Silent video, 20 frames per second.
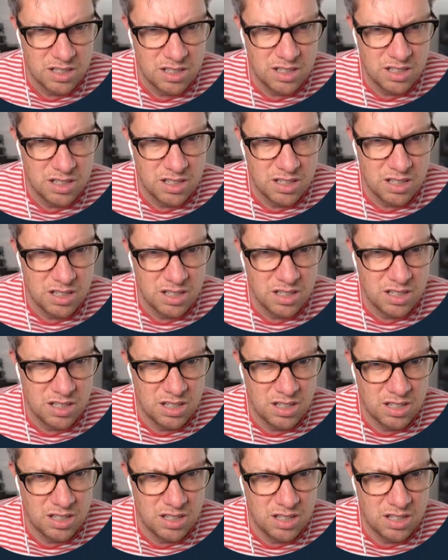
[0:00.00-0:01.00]

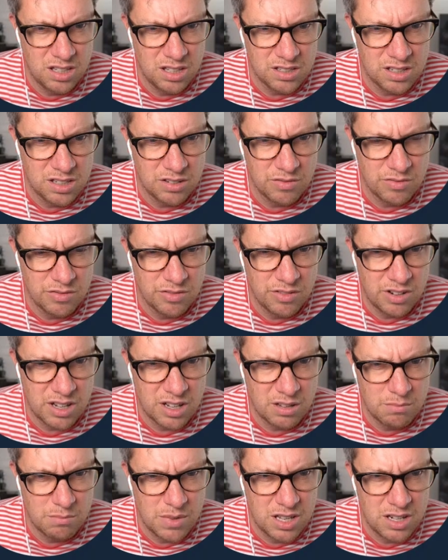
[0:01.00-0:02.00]
It's going to
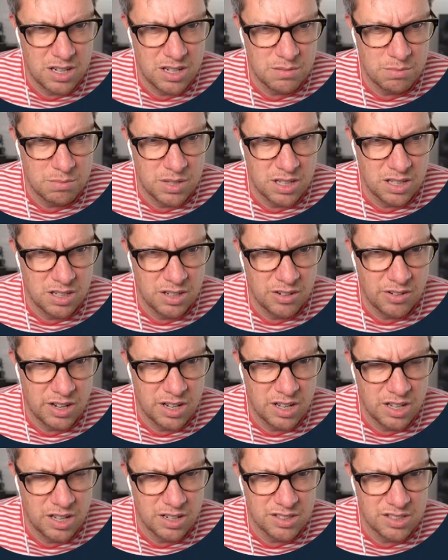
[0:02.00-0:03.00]
recommend me
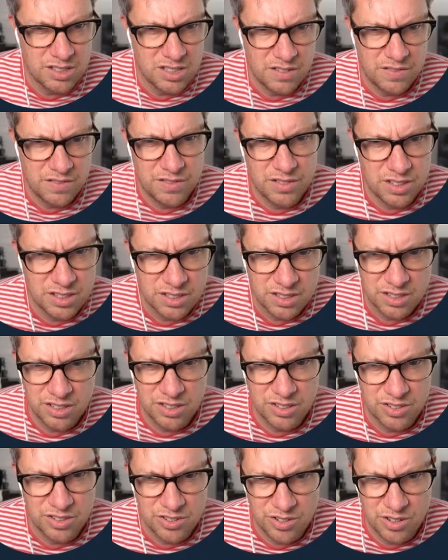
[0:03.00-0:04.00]
creating a surface
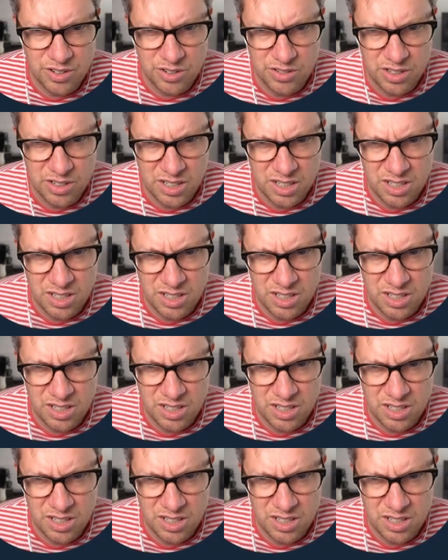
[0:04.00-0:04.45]
controller.